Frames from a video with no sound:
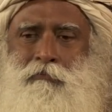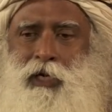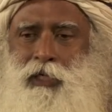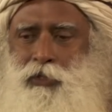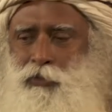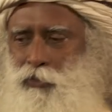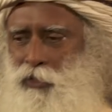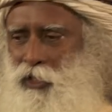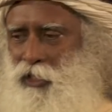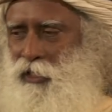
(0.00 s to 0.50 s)

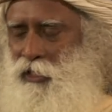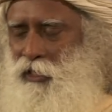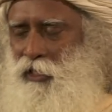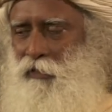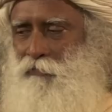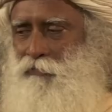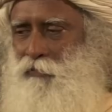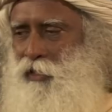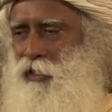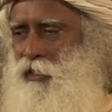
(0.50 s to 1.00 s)
But you can
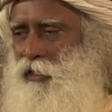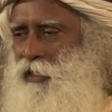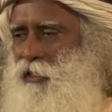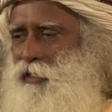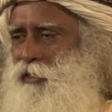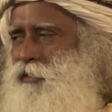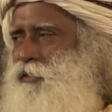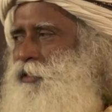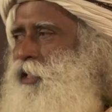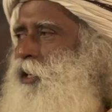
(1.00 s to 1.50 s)
definitely
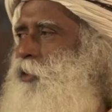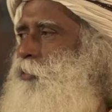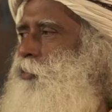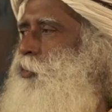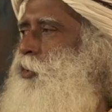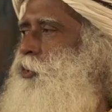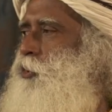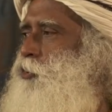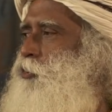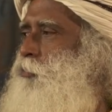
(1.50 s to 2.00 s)
decide
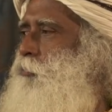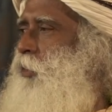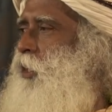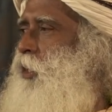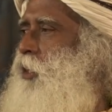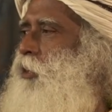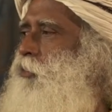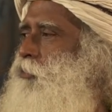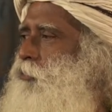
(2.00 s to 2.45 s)
what you make